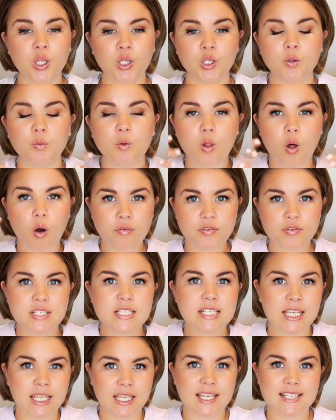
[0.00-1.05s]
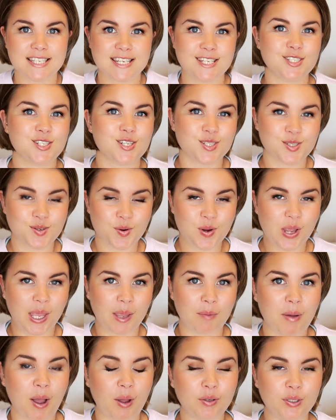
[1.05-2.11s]
you will often hear teachers talking
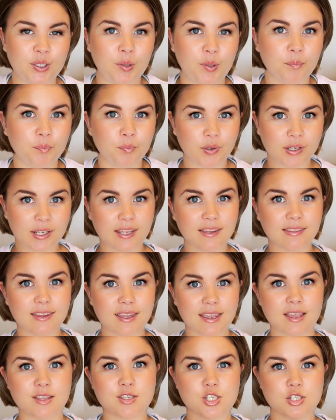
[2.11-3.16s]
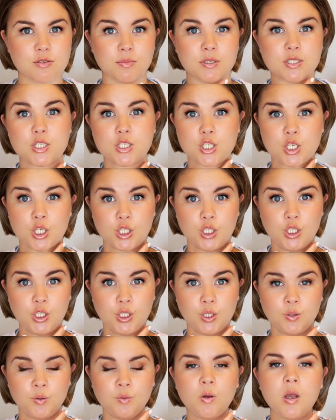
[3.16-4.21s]
about, you know, bringing the instrument to
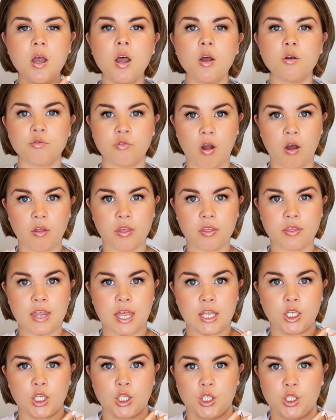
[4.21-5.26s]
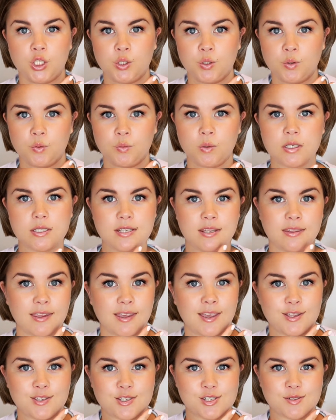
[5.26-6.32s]
you rather than you to the
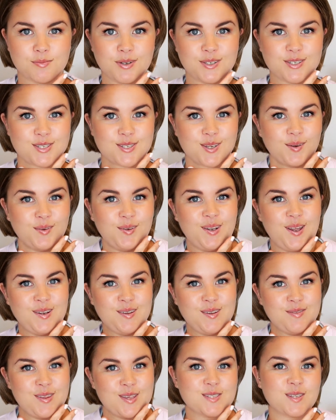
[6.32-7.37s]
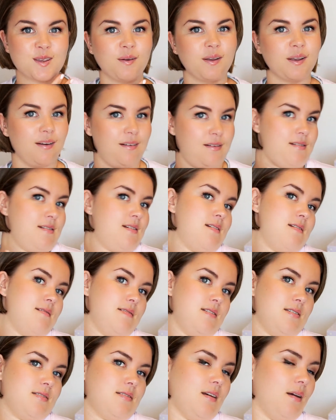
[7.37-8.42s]
instrument. So none of this going on, none of
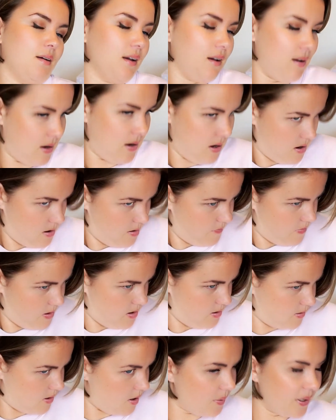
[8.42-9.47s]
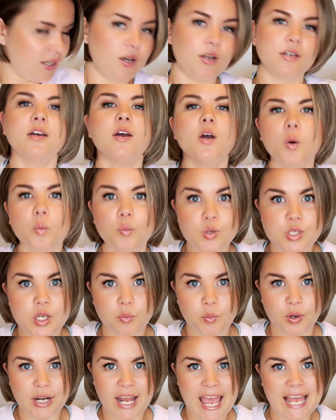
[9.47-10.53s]
this going on, none of this going on. We
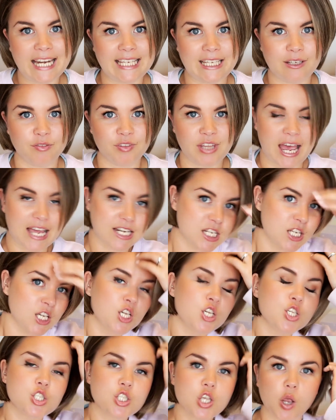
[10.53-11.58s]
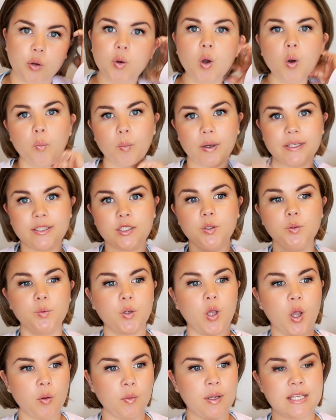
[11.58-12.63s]
don't want any of that. So when you
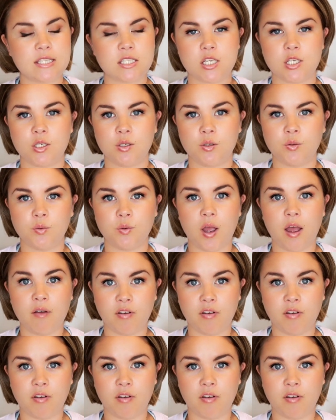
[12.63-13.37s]
go into a